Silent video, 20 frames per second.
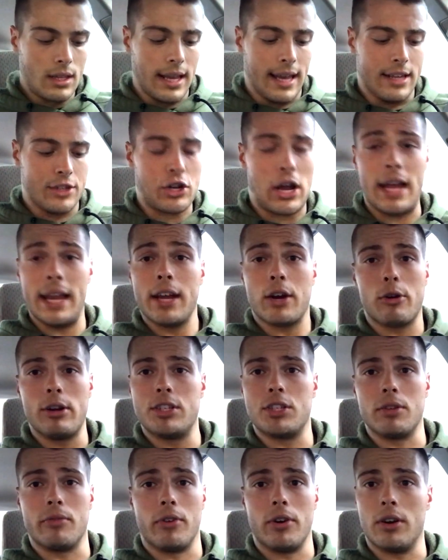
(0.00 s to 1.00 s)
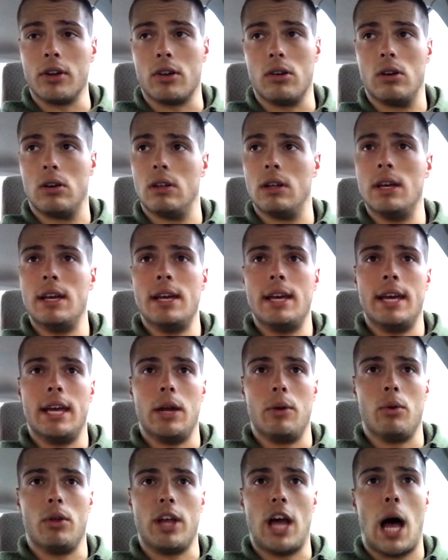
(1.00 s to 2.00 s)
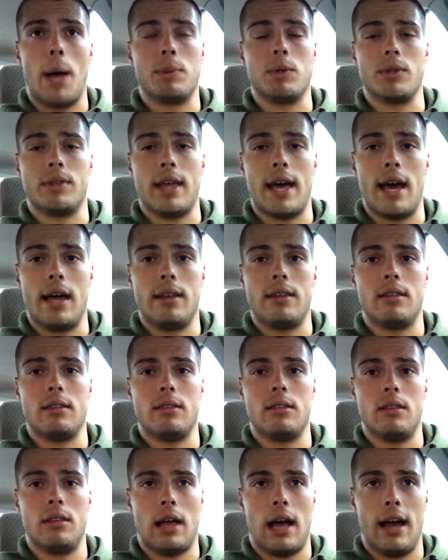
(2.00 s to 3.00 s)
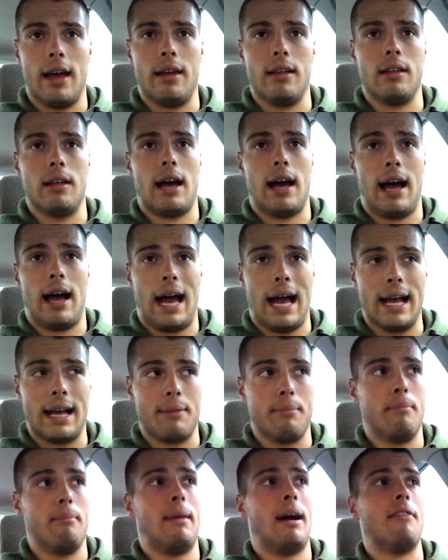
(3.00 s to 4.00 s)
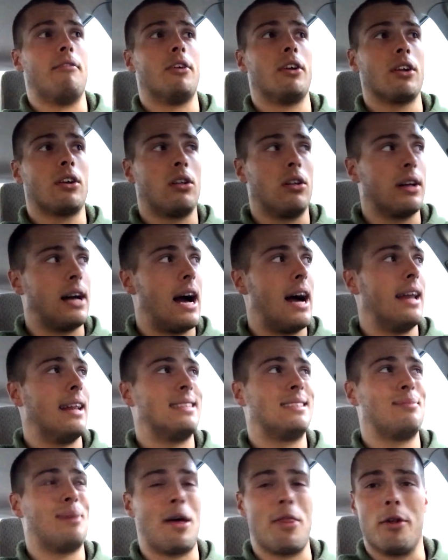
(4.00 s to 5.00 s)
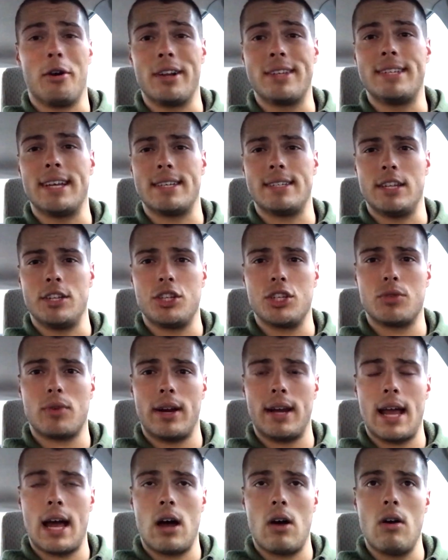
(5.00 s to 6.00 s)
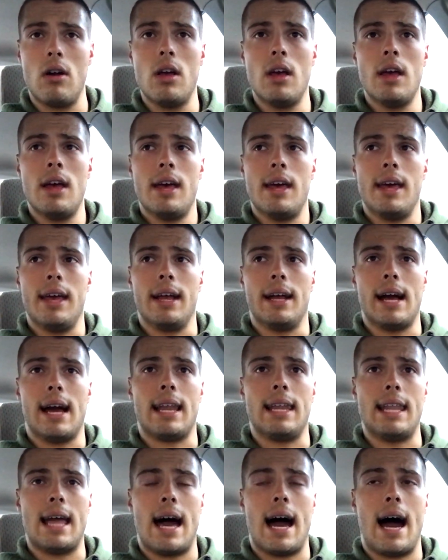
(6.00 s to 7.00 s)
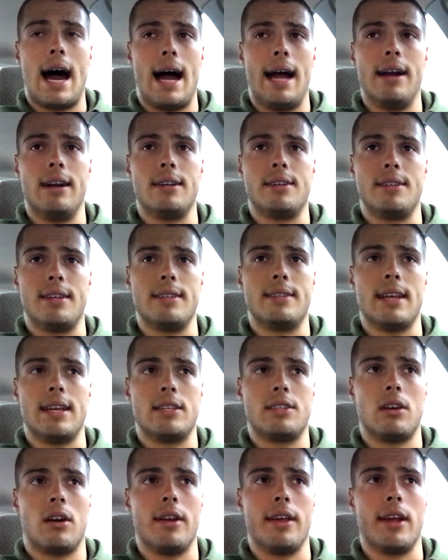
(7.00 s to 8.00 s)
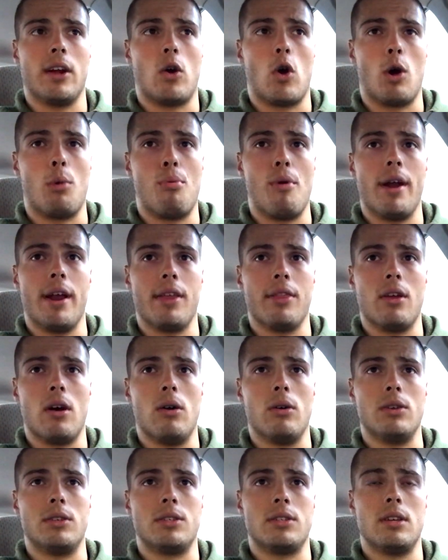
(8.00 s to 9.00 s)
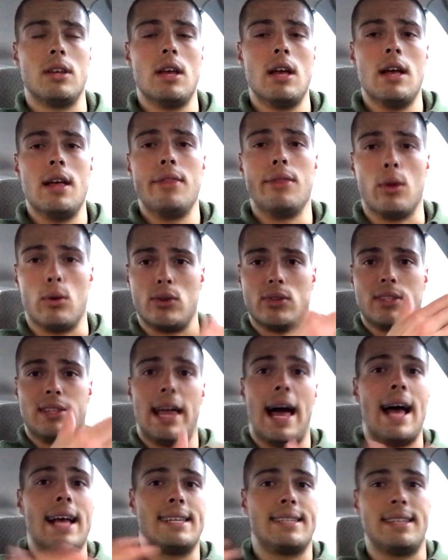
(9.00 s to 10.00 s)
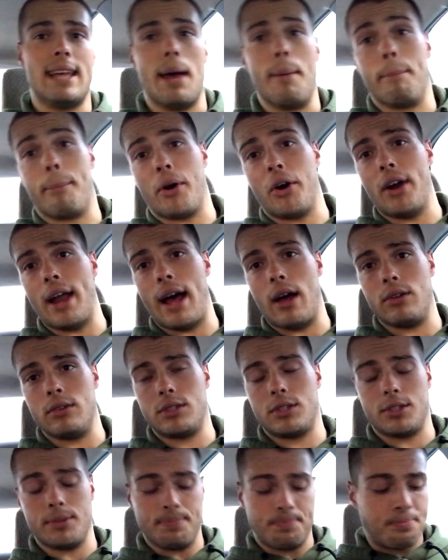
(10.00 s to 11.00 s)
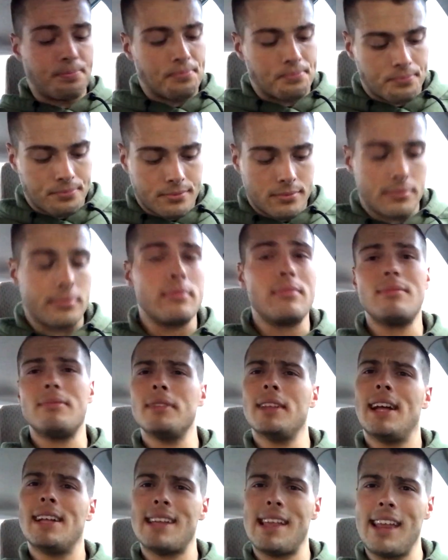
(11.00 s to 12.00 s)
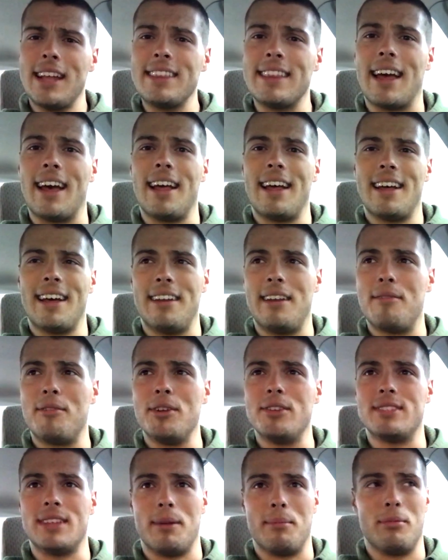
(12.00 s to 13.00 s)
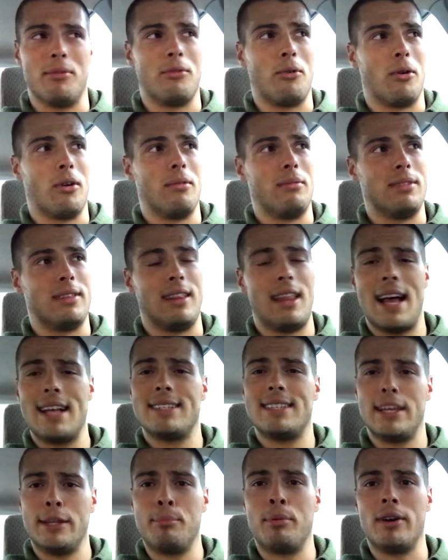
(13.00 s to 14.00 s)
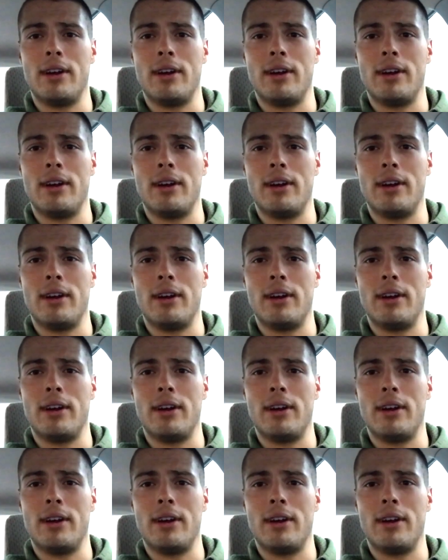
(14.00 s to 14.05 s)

and try to increase your vertical, it really helps with that. My vertical it's about 36 inches right now. It got a lot higher since I started incorporating those those last set burnouts. I like that. I've never used that before. The last set